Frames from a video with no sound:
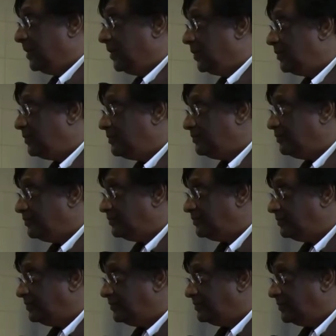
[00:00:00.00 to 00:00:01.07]
Oh.
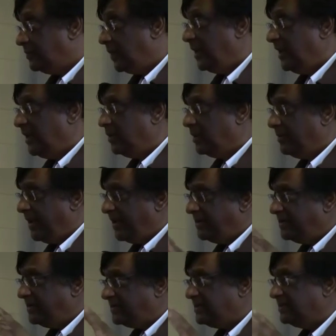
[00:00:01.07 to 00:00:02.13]
Well,
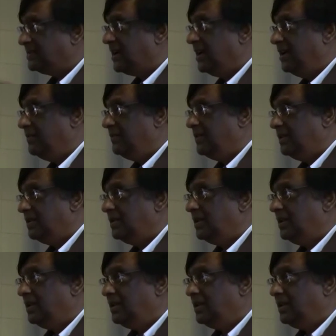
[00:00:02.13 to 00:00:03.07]
equal-mindedness is kind of a